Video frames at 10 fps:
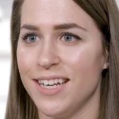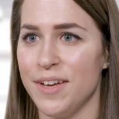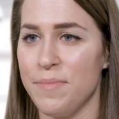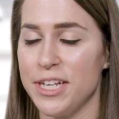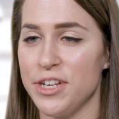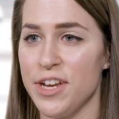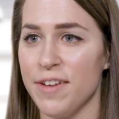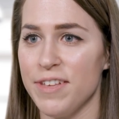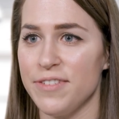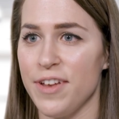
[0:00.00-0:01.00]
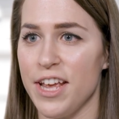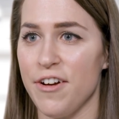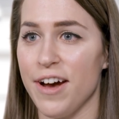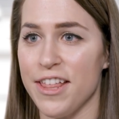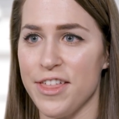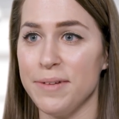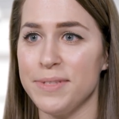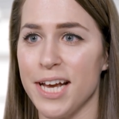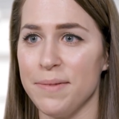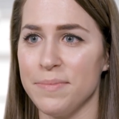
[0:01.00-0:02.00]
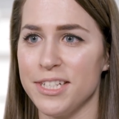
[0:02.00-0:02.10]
Make sure you give this video a thumbs up,